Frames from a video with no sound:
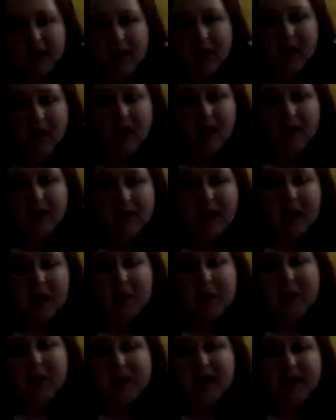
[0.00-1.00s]
all
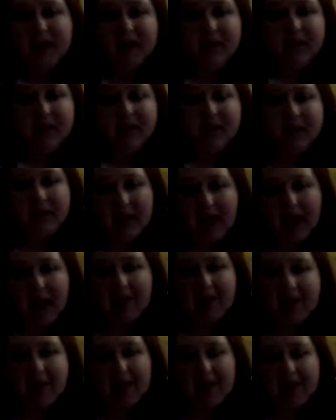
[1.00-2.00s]
that, but I
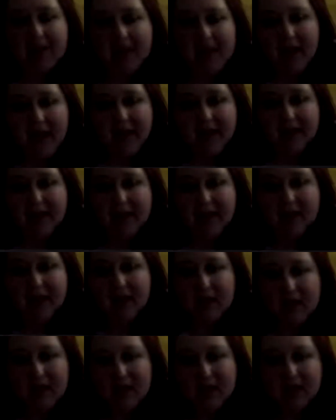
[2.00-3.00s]
think that
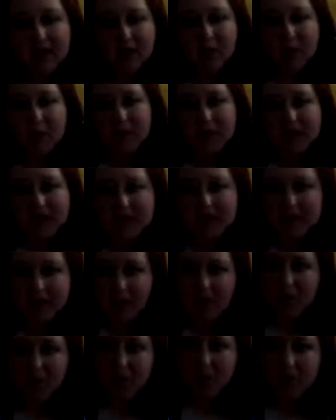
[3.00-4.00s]
we as a
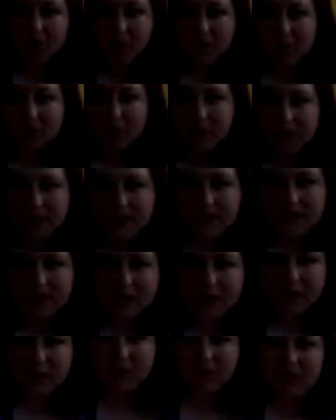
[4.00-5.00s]
whole place
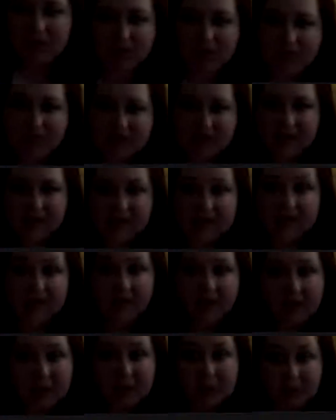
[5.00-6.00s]
too much emphasis
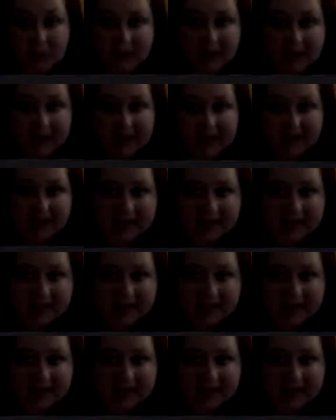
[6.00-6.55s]
on the brain.